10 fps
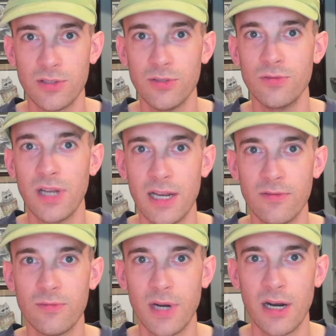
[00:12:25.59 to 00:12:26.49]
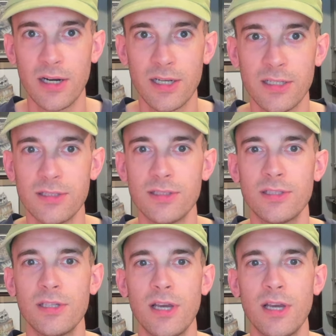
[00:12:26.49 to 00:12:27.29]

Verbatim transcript: to Native Americans.